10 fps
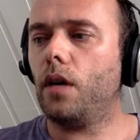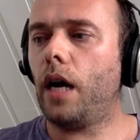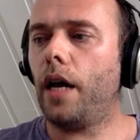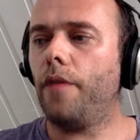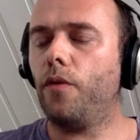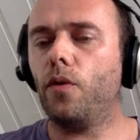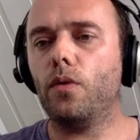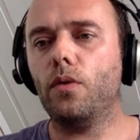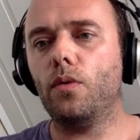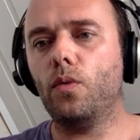and
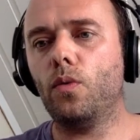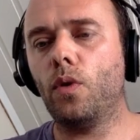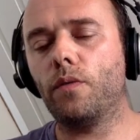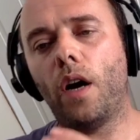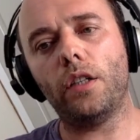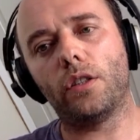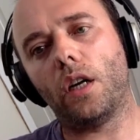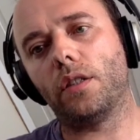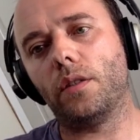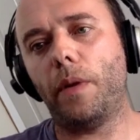what Varnish
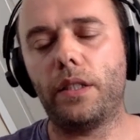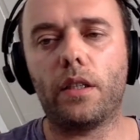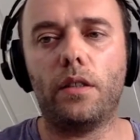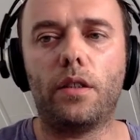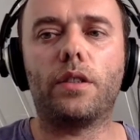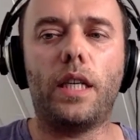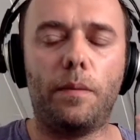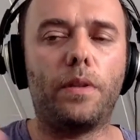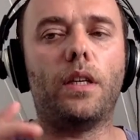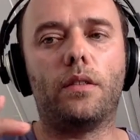does is basically just
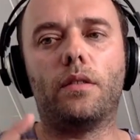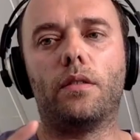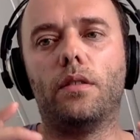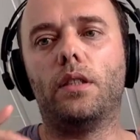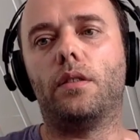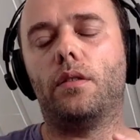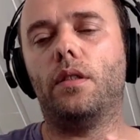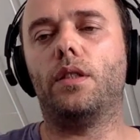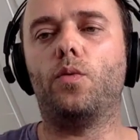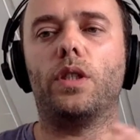keep this this
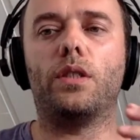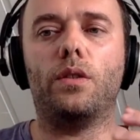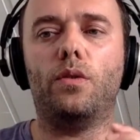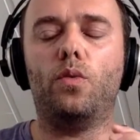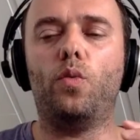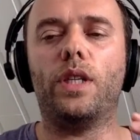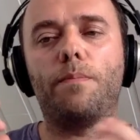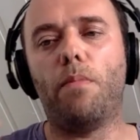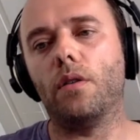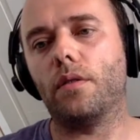this res
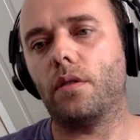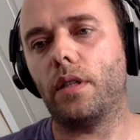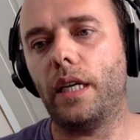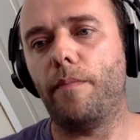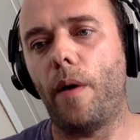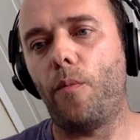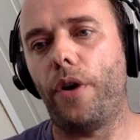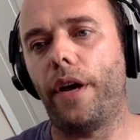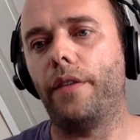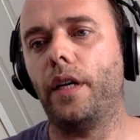response in
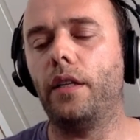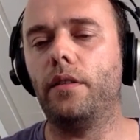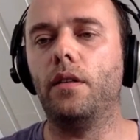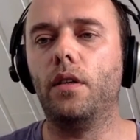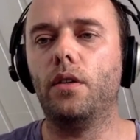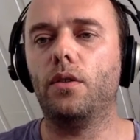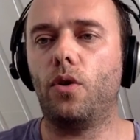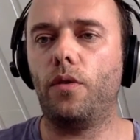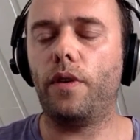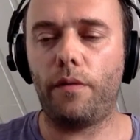memory, and then
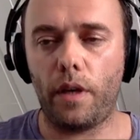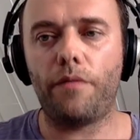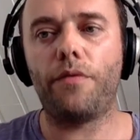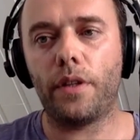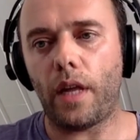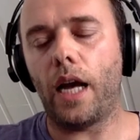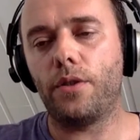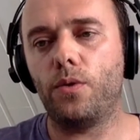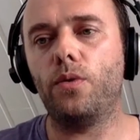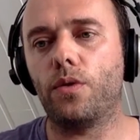sort of if, if, it,
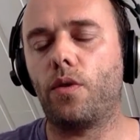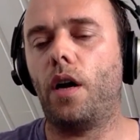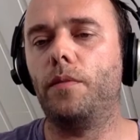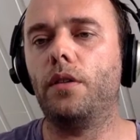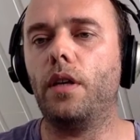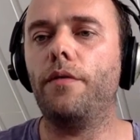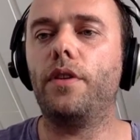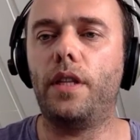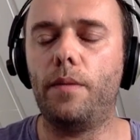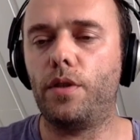as you described it,
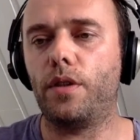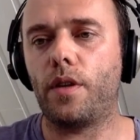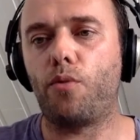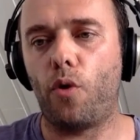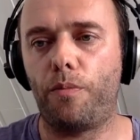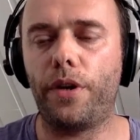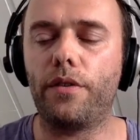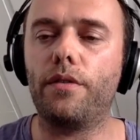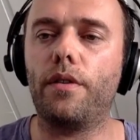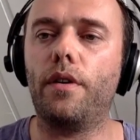if it deems it
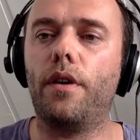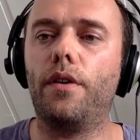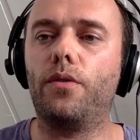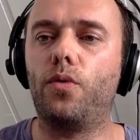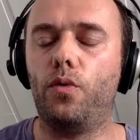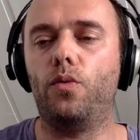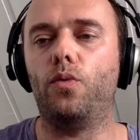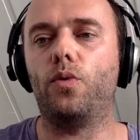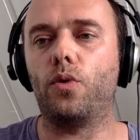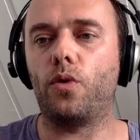appropriate uh,
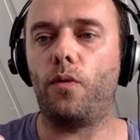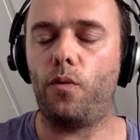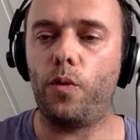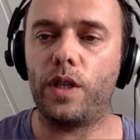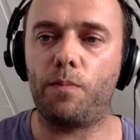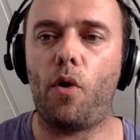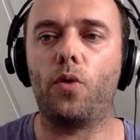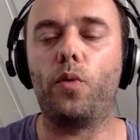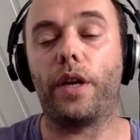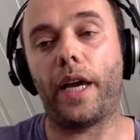to to sort of
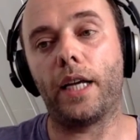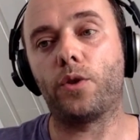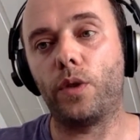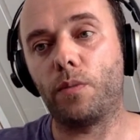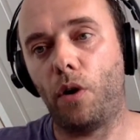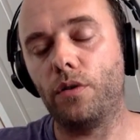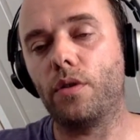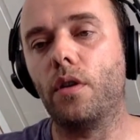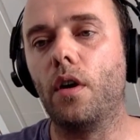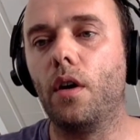respond with a cached
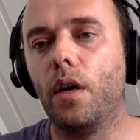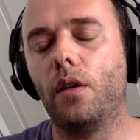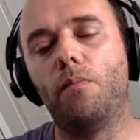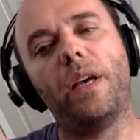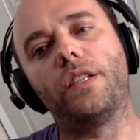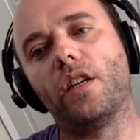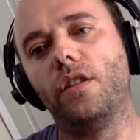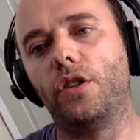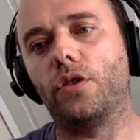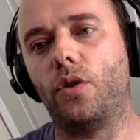response, it will mm-hmm.
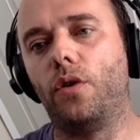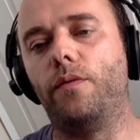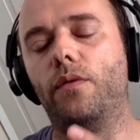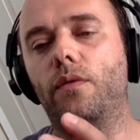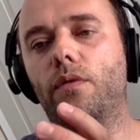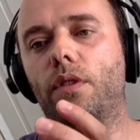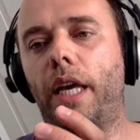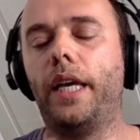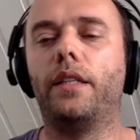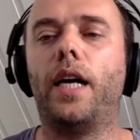basically mm -hmm. just sort of
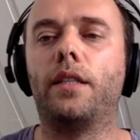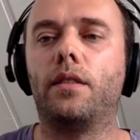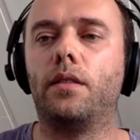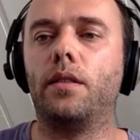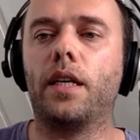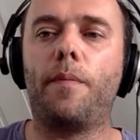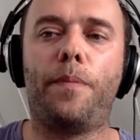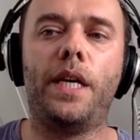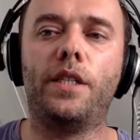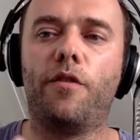take that take a
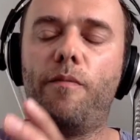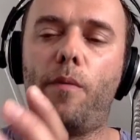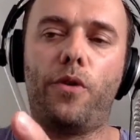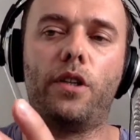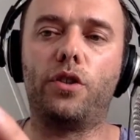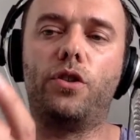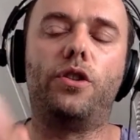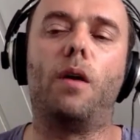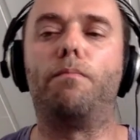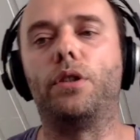piece of memory and just
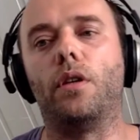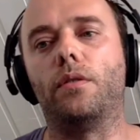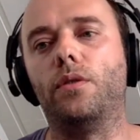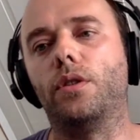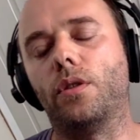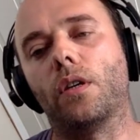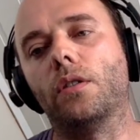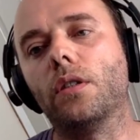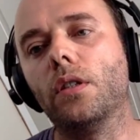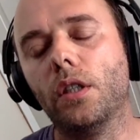dump it onto the
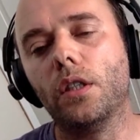socket,